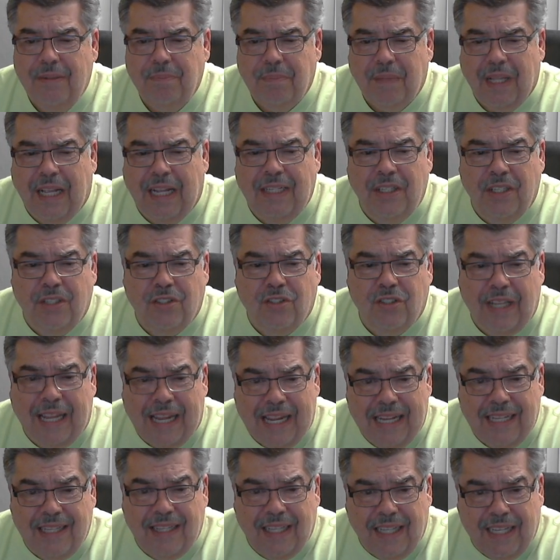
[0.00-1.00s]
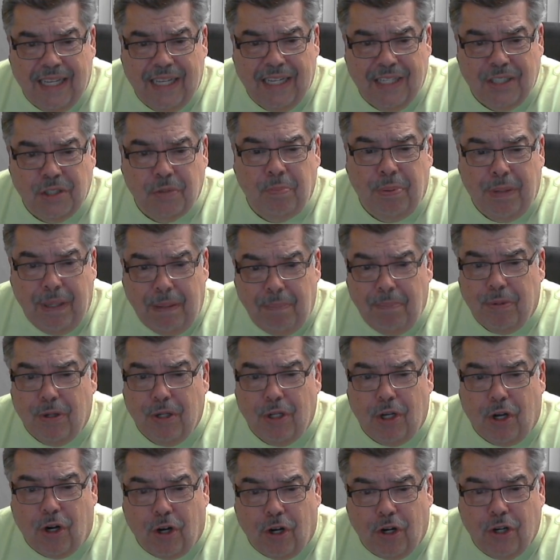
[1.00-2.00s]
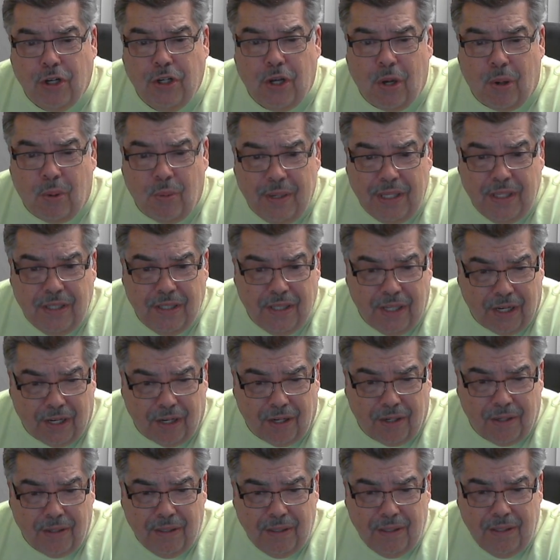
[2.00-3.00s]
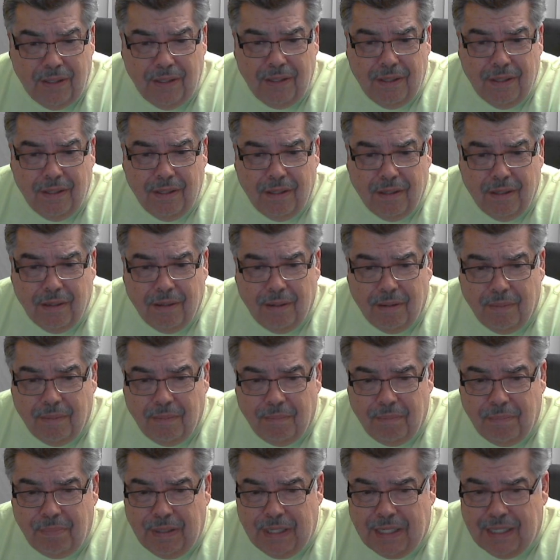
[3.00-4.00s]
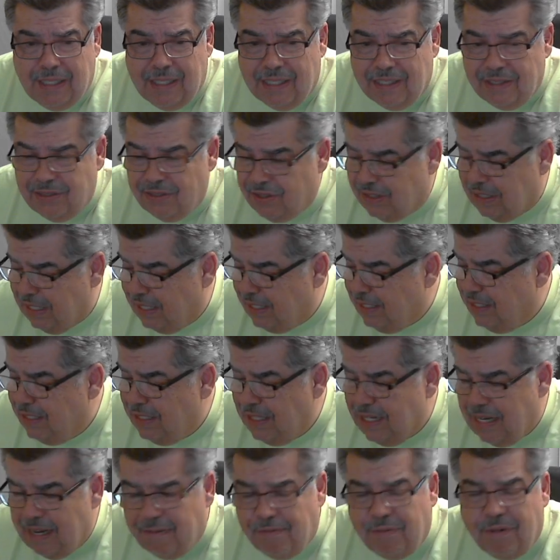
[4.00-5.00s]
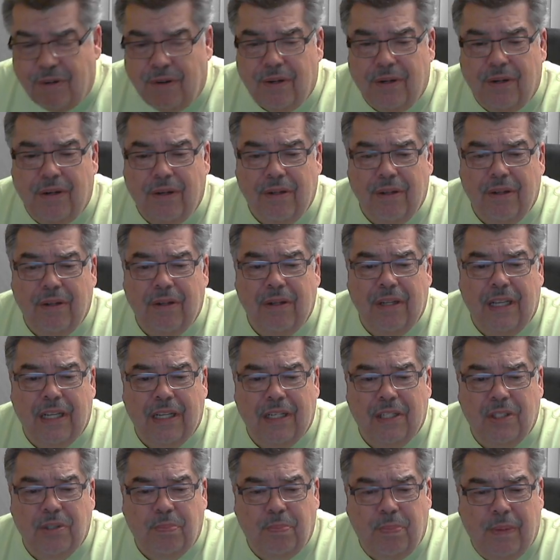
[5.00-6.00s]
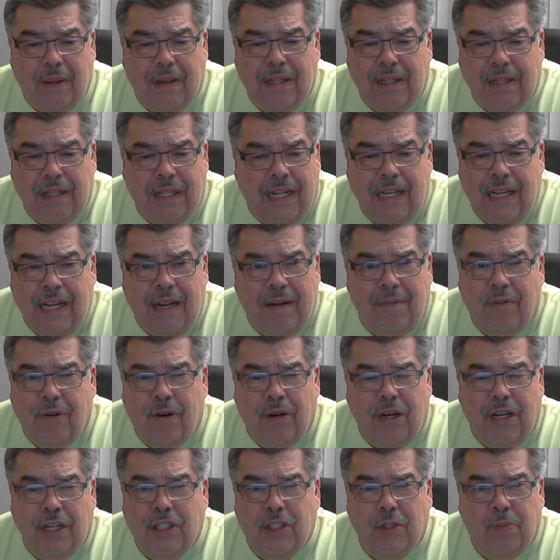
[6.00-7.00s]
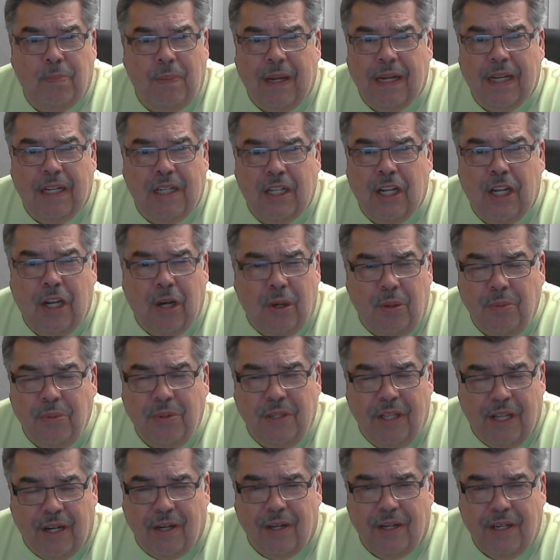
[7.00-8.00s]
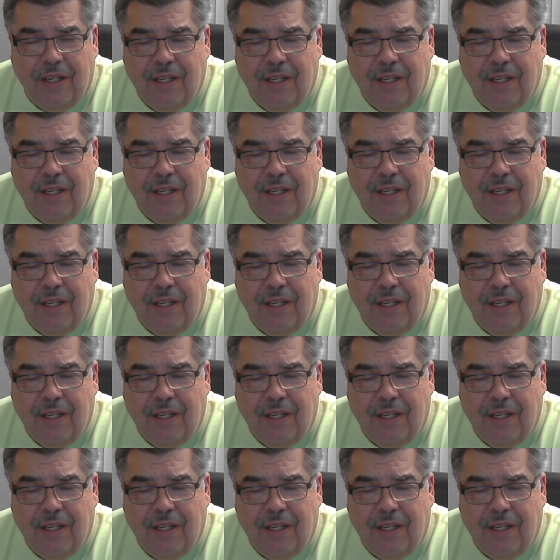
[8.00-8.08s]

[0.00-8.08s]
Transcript: And the sad thing is, people are going there because they never expe- they never expect to go there.